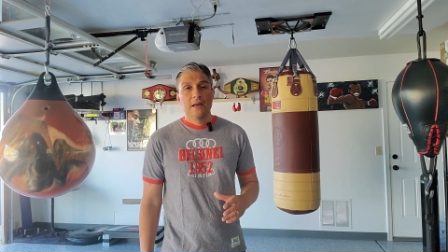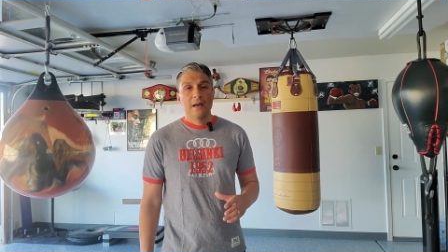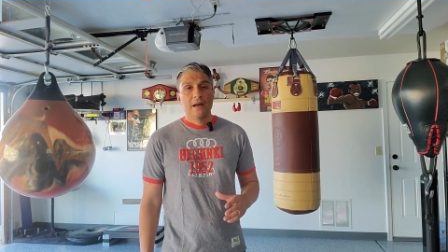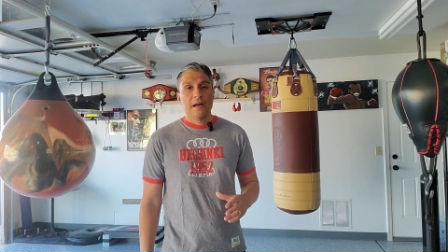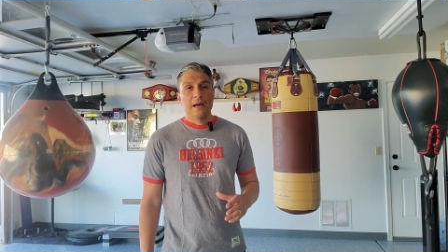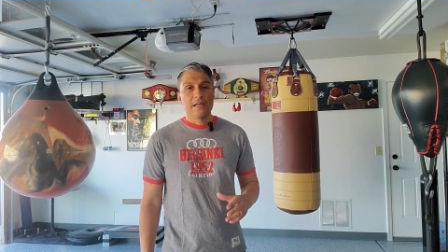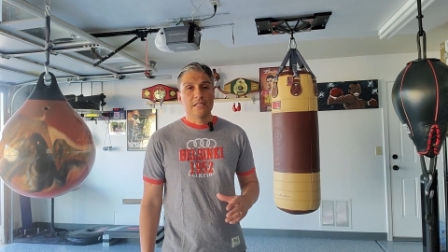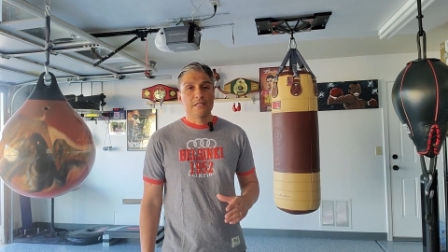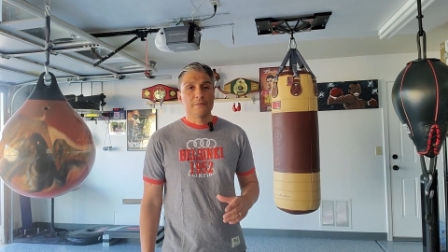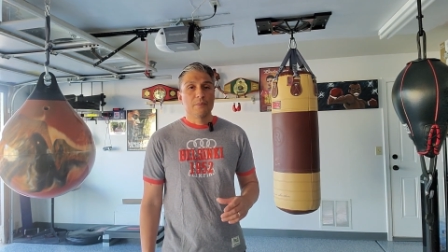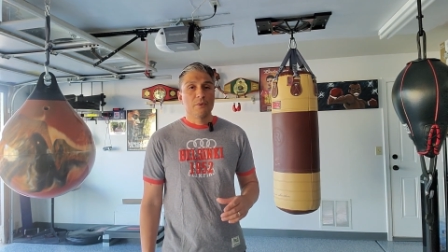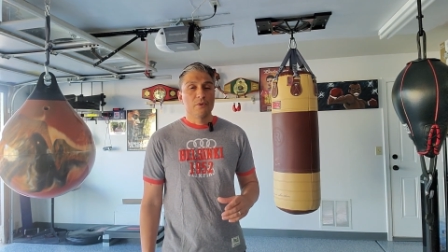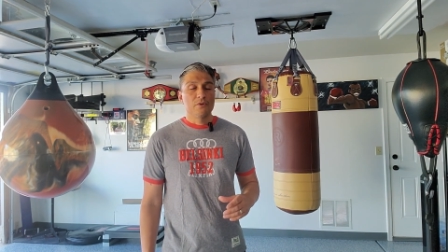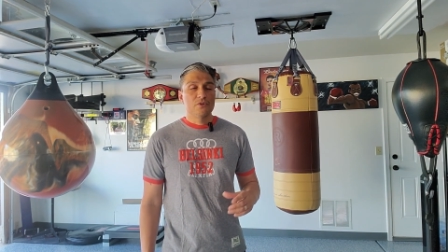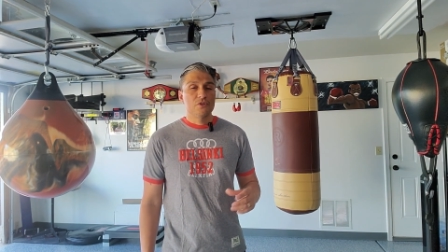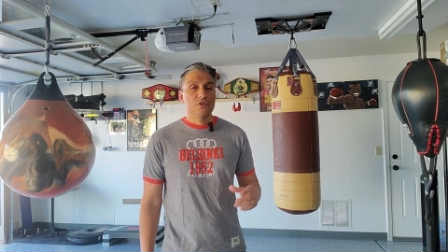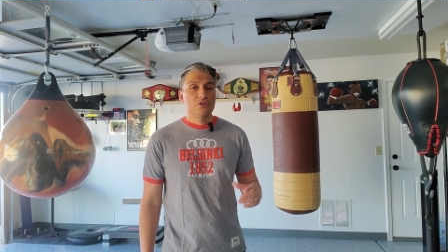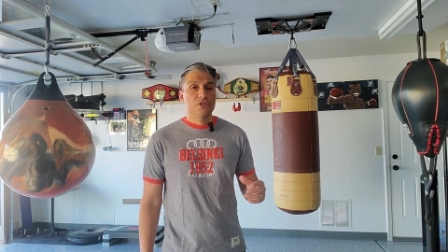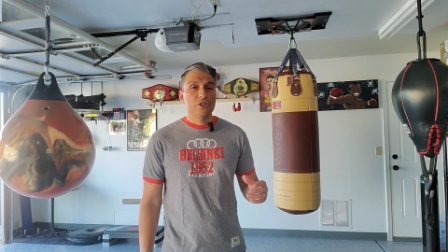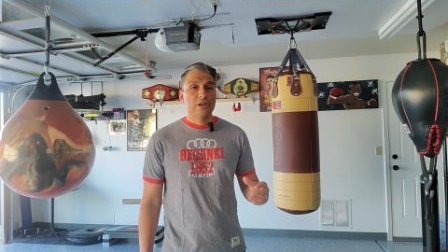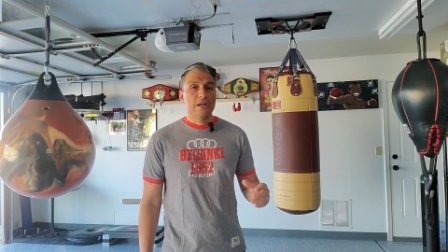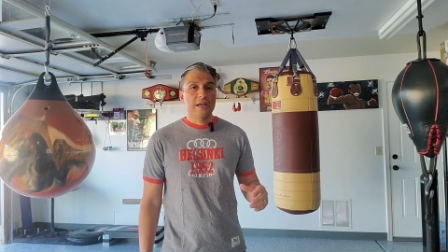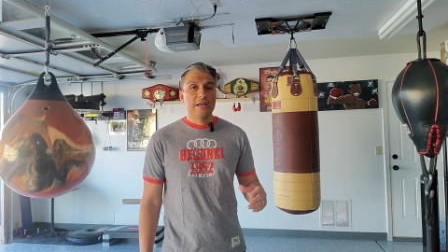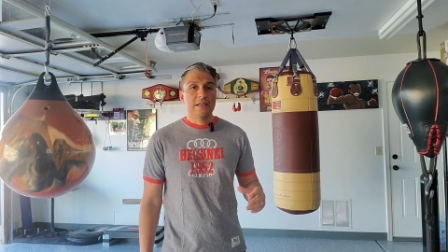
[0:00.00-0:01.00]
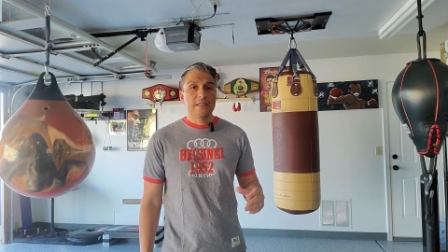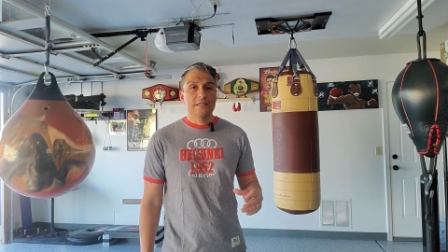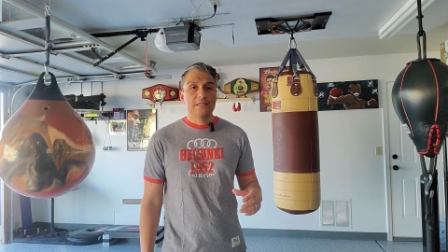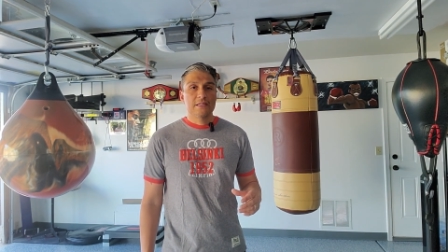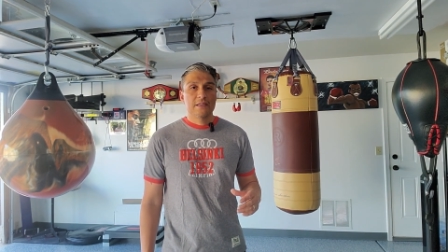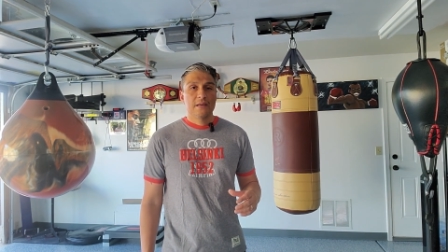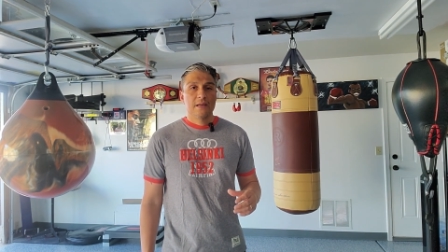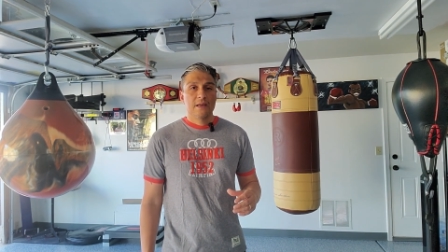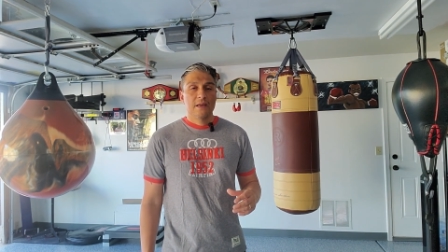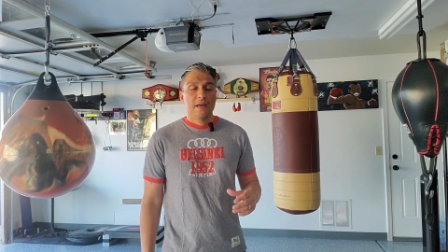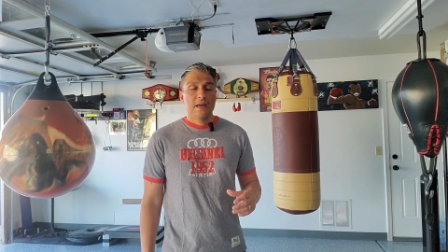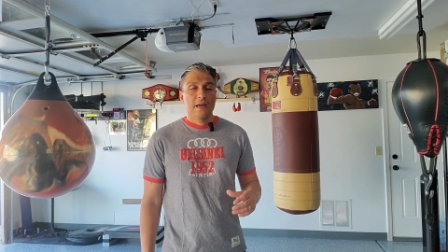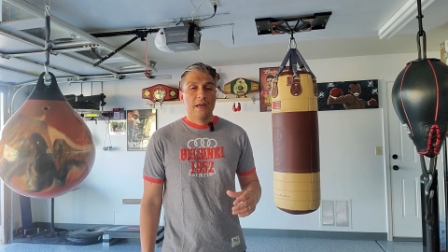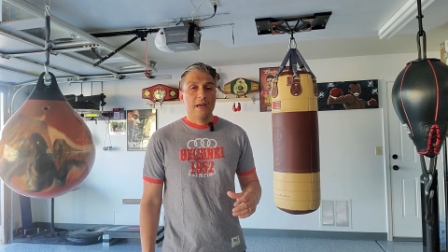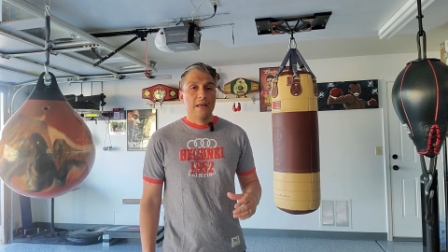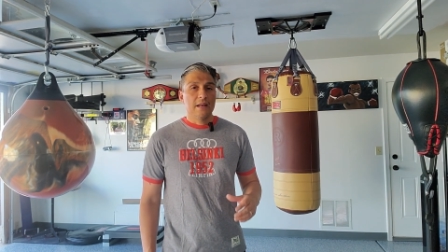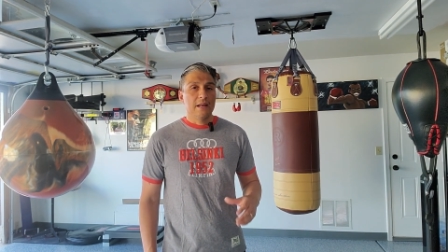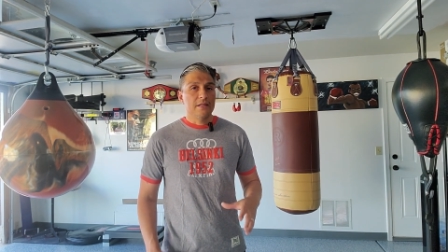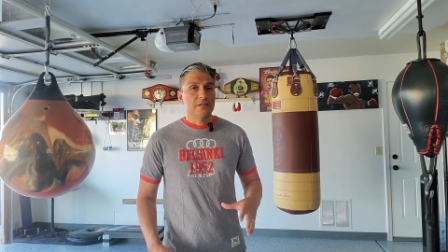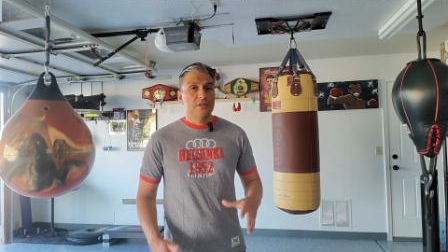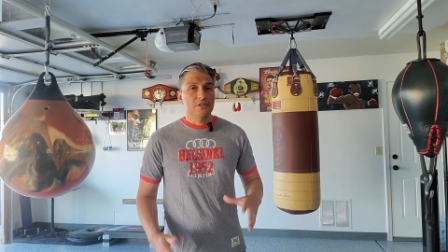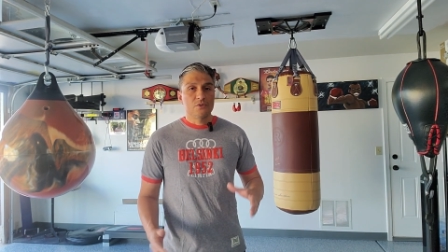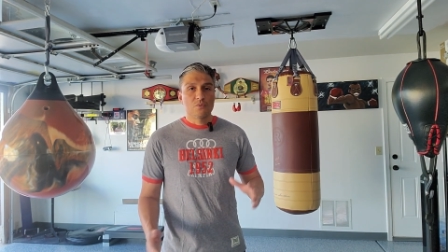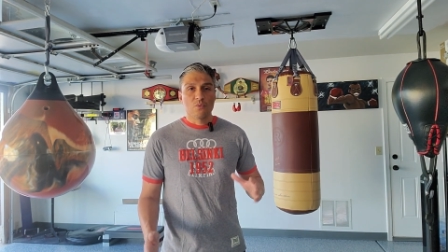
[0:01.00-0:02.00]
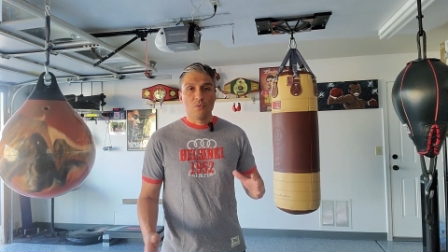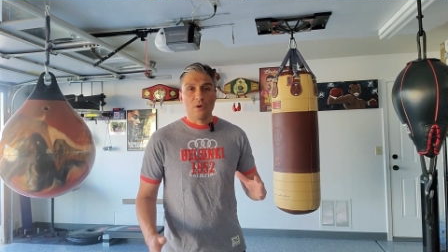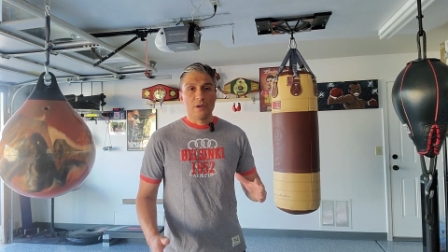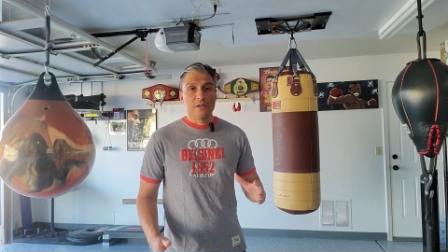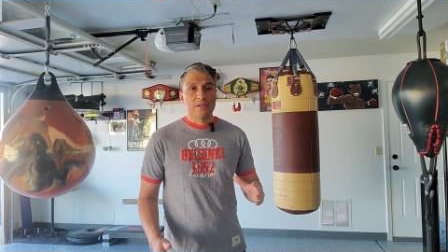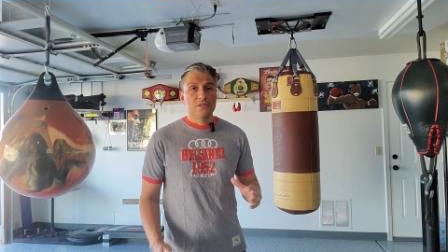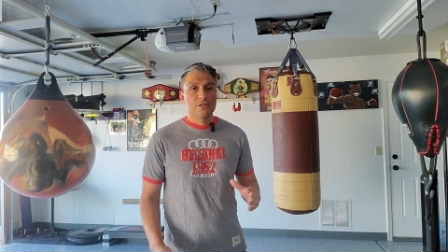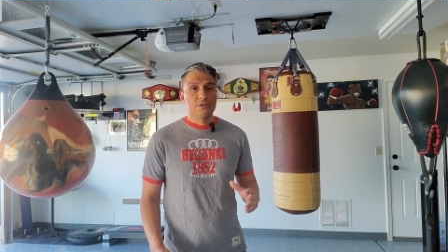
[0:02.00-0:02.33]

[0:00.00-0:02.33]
as opposed to chains, and I just wanted